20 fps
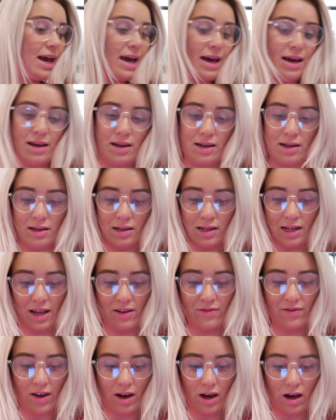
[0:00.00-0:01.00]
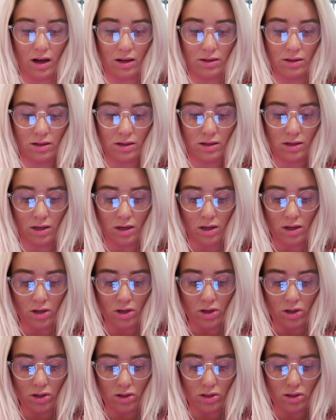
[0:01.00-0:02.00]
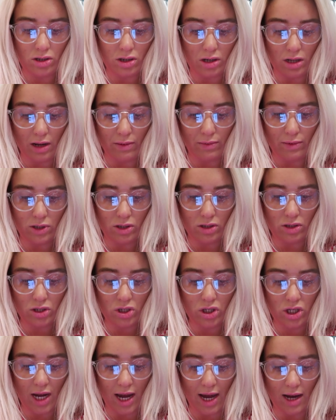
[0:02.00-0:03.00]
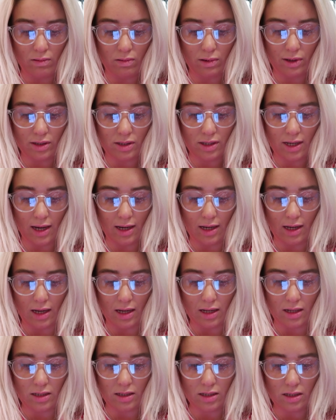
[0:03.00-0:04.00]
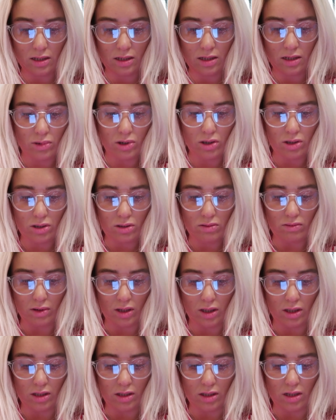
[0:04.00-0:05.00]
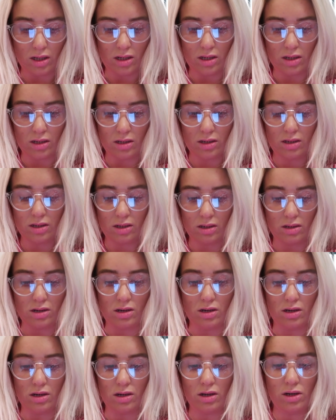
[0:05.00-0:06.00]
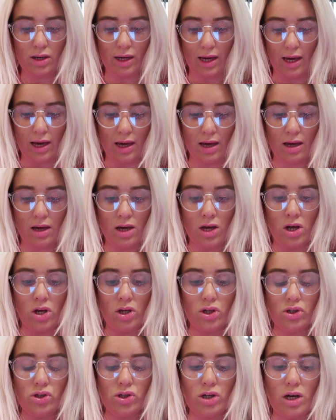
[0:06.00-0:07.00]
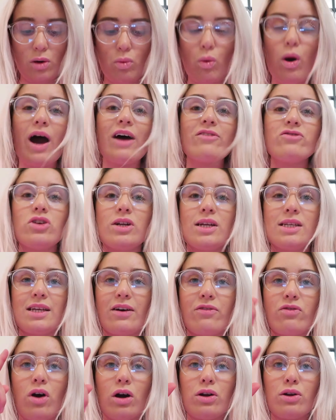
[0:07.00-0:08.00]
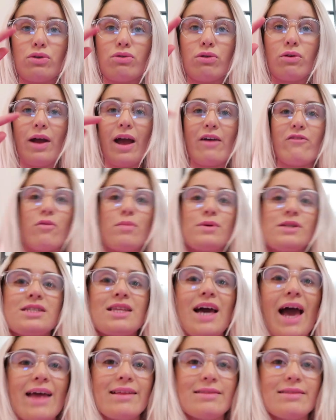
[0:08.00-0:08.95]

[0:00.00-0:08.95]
Yeah, leave that on. So, let me just check 1 second. Most recent... No, okay. So, what I've done is I've gone through everybody that